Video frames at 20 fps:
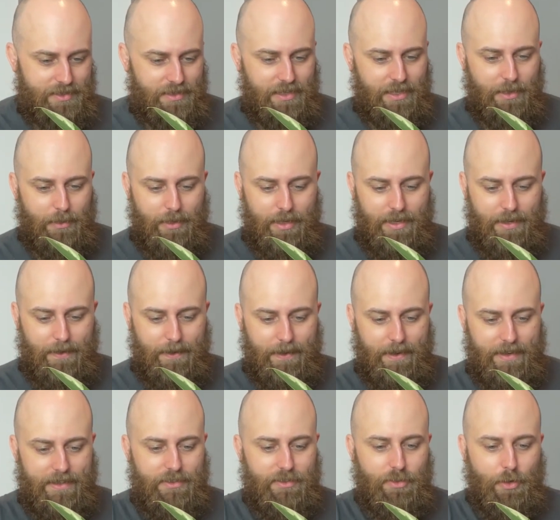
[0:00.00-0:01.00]
Anyway,
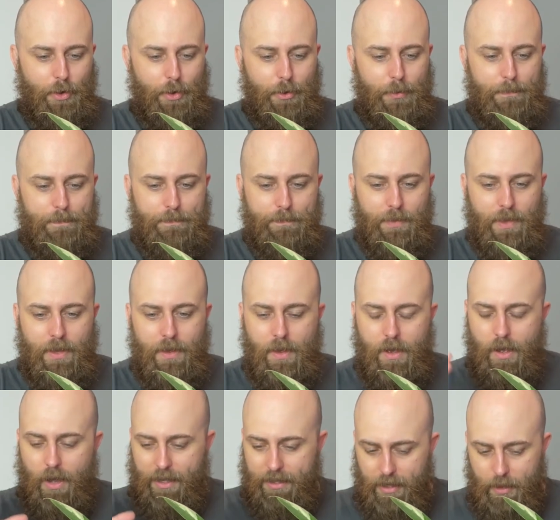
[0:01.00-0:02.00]
okay, so
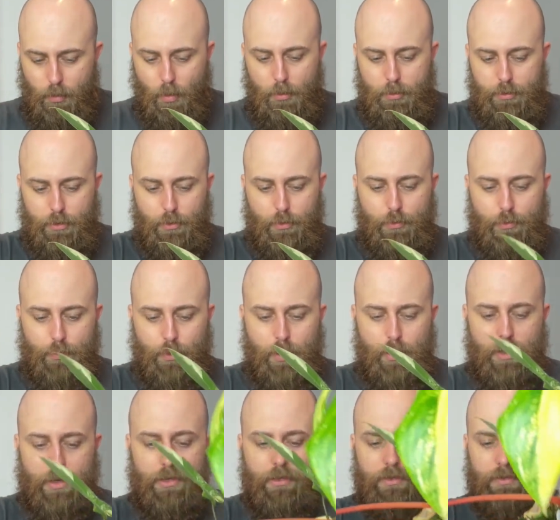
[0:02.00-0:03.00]
I think what we'll do
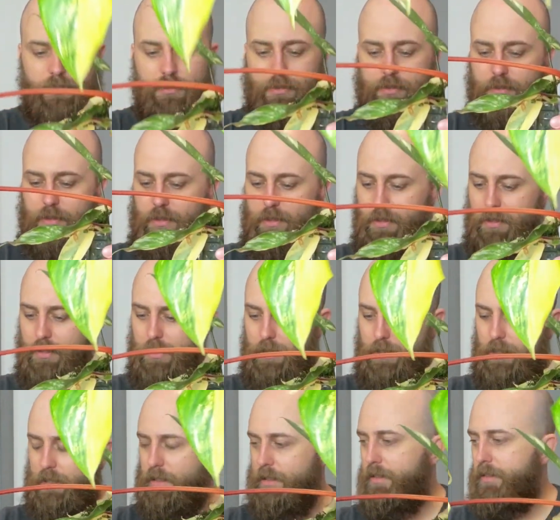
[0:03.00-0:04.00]
first
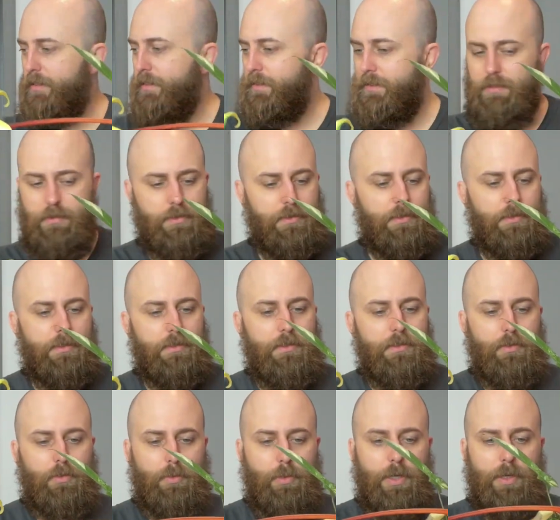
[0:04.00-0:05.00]
is
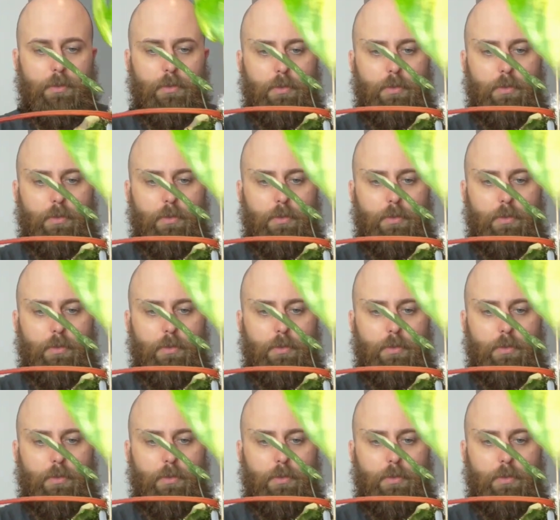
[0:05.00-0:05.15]
we